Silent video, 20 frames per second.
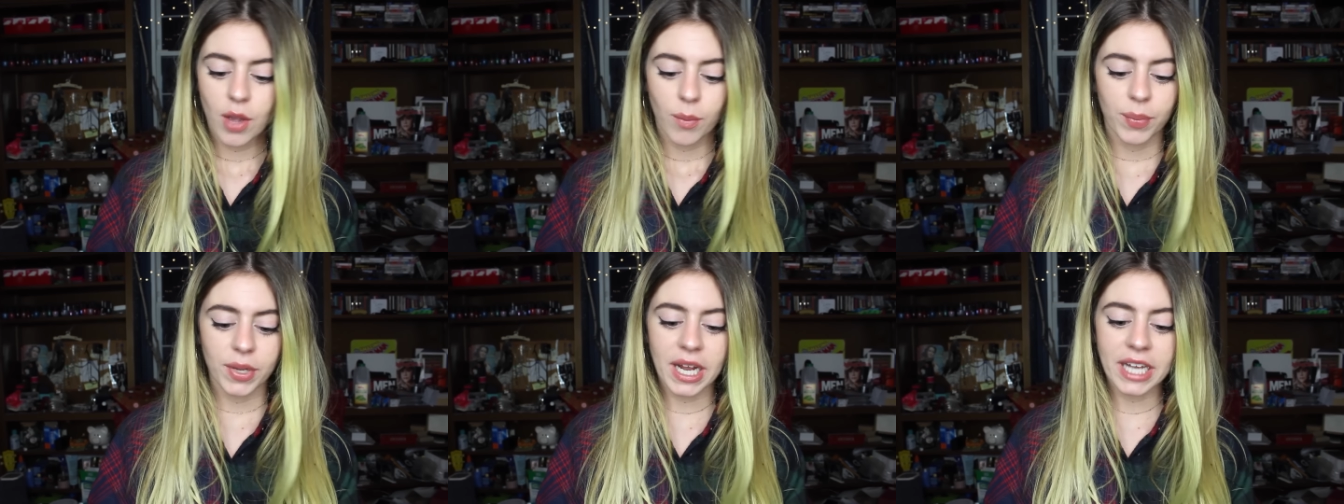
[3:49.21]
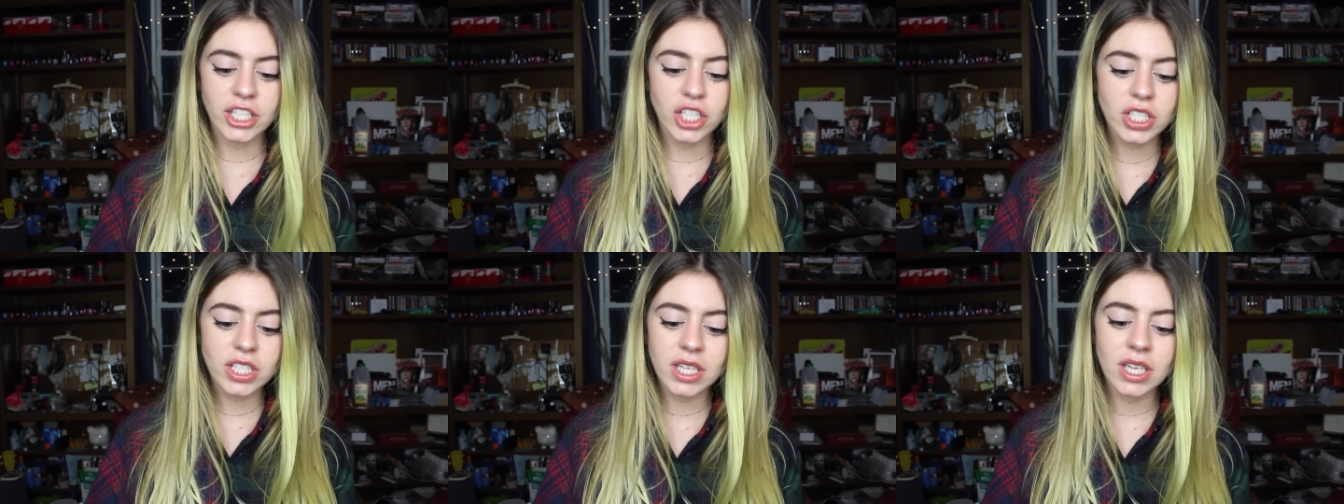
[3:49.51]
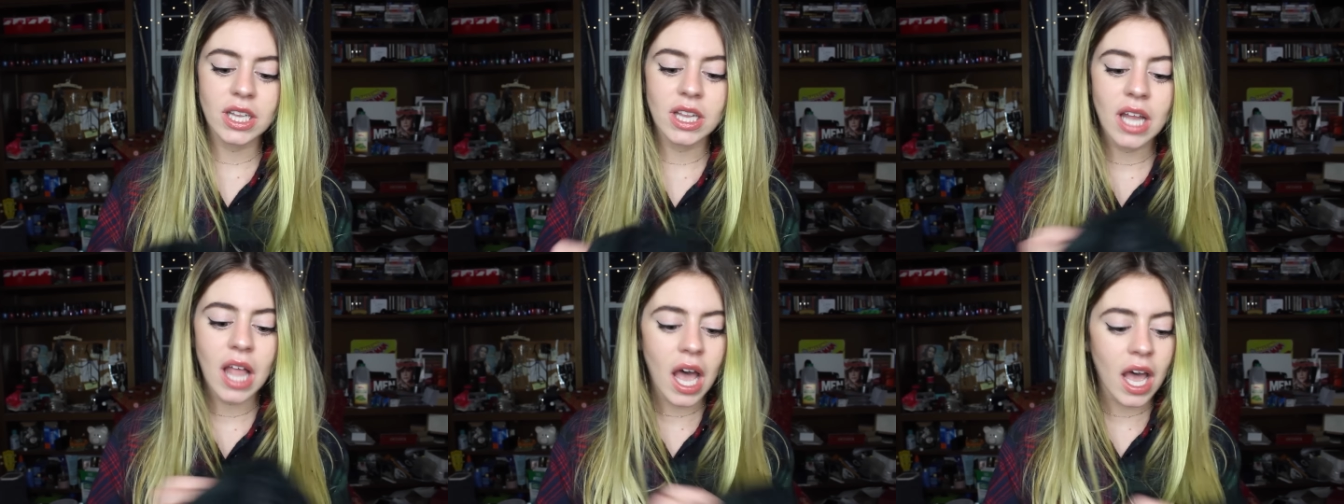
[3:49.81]
But I just
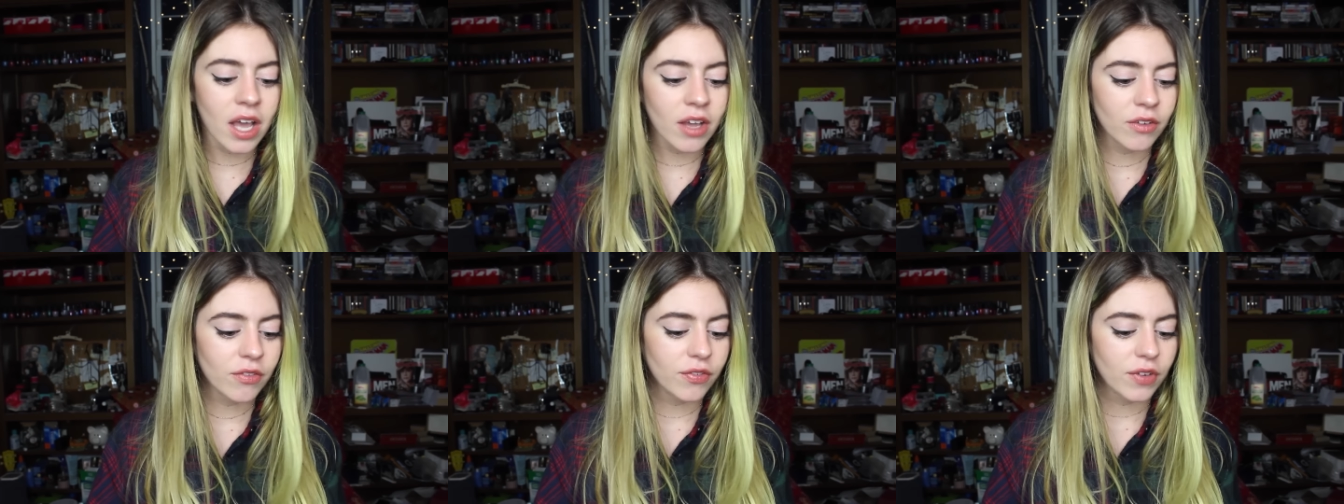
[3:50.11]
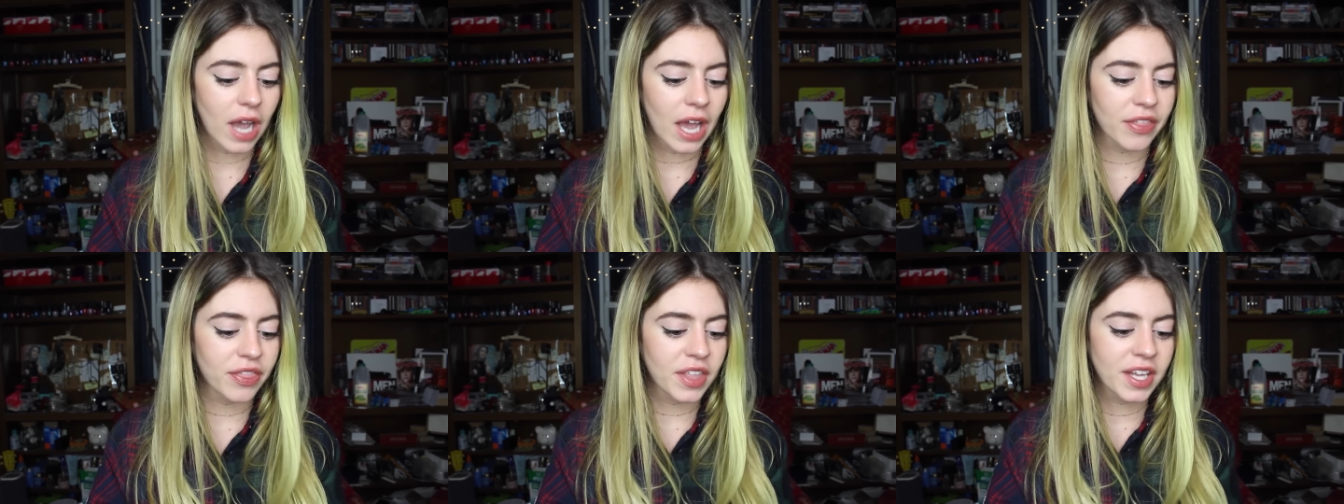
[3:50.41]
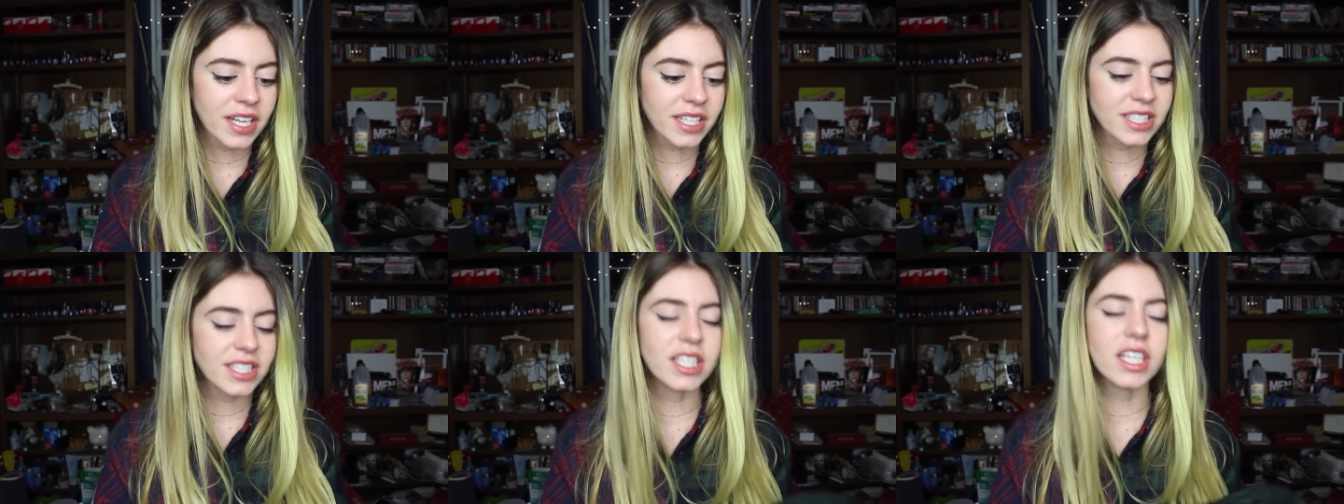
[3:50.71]
love, I
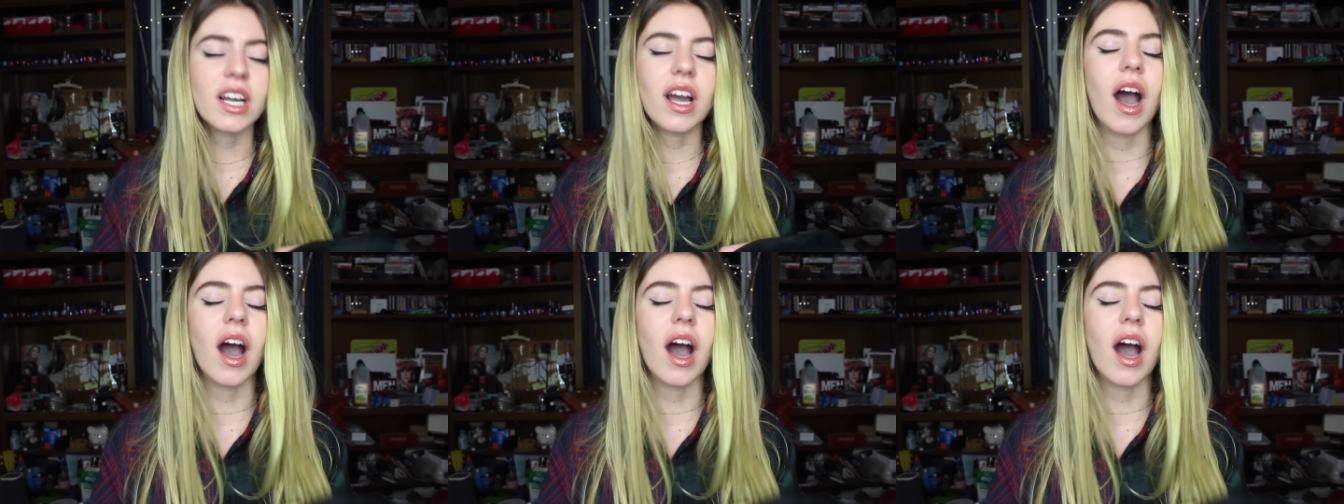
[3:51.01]
think it's the